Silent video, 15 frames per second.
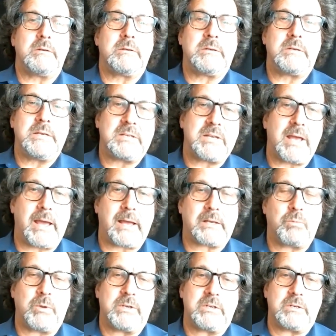detect,
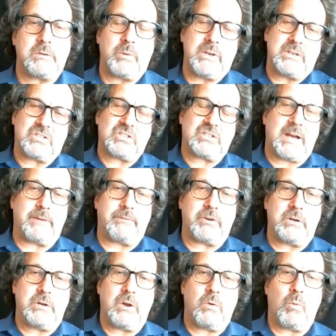we, di we
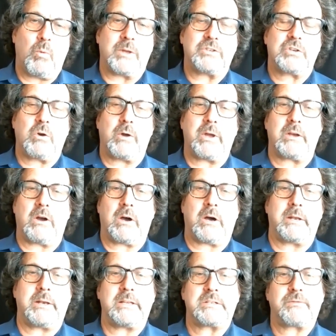discover what's going
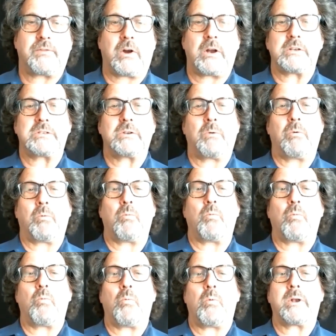on as far as
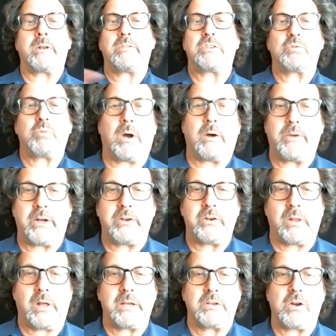one of the 12
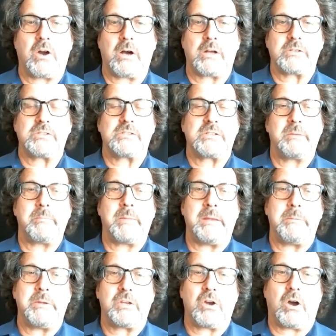underlying causes that may
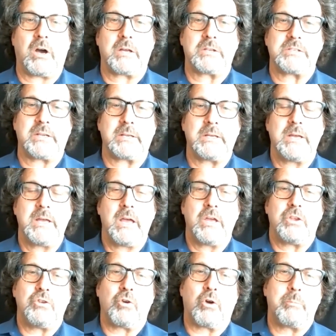be causing
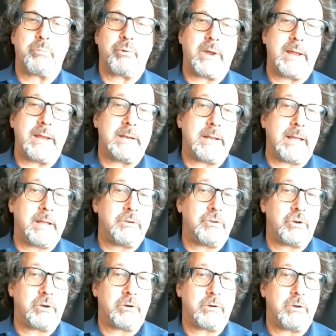your brain and
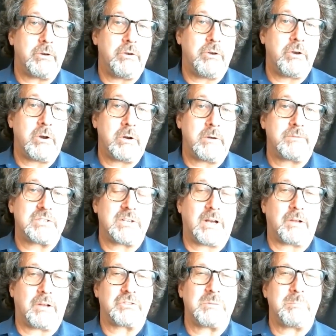your nerve
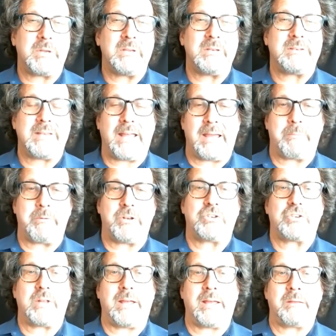cells to be damaged
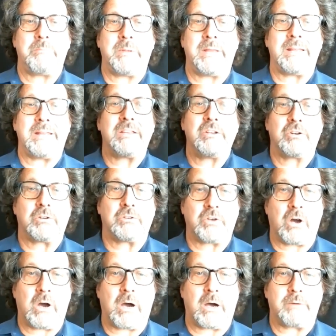and being killed
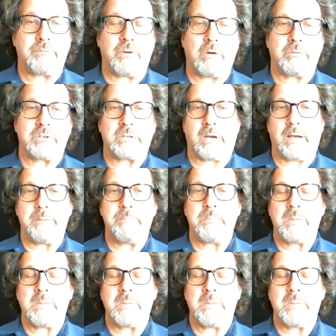off over time.